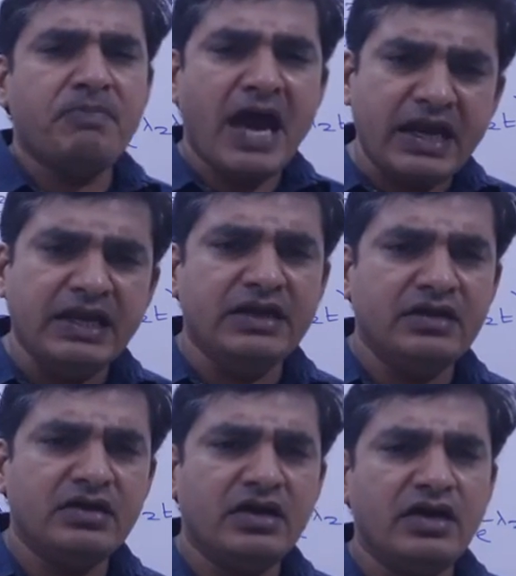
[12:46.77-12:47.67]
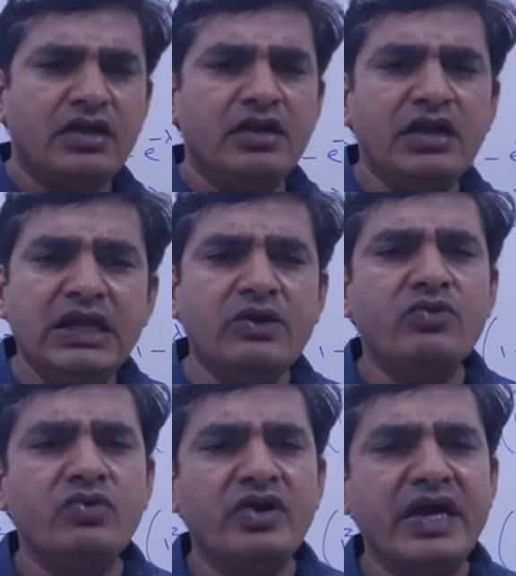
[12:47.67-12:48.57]
parent
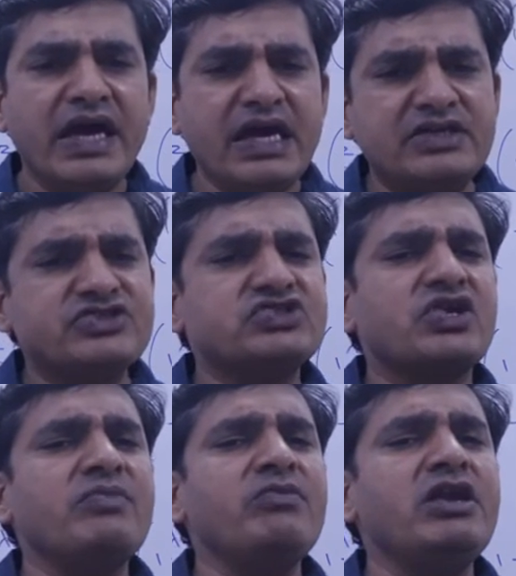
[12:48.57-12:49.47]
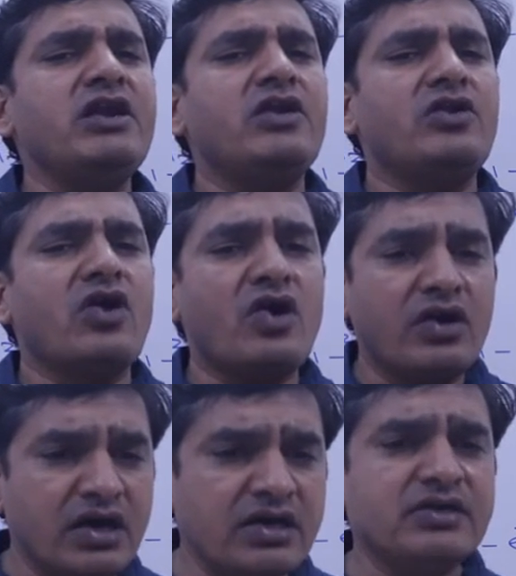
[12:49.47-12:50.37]
live extremely
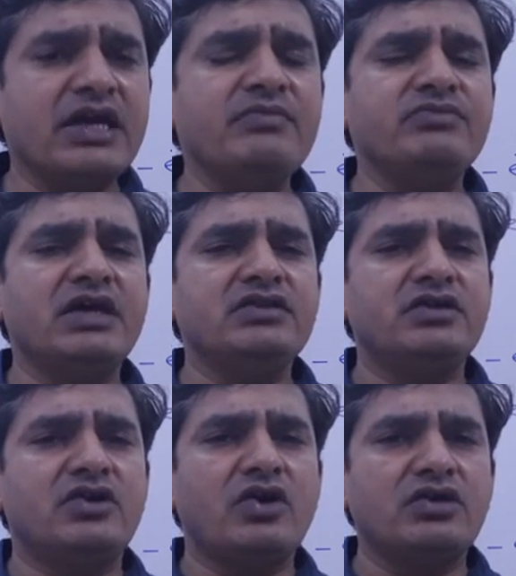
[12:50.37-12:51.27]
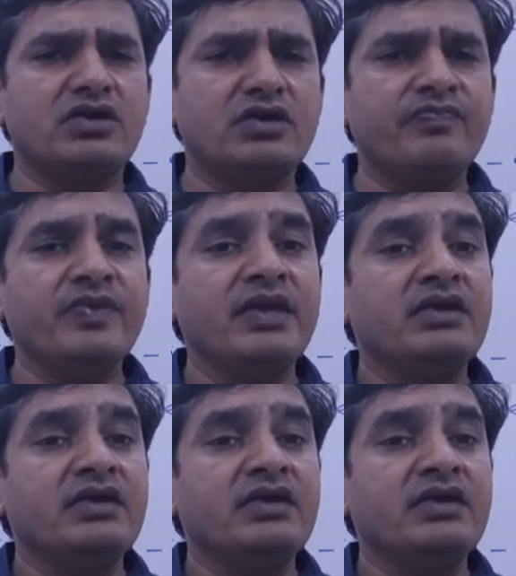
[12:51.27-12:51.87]
longer time than the daughter,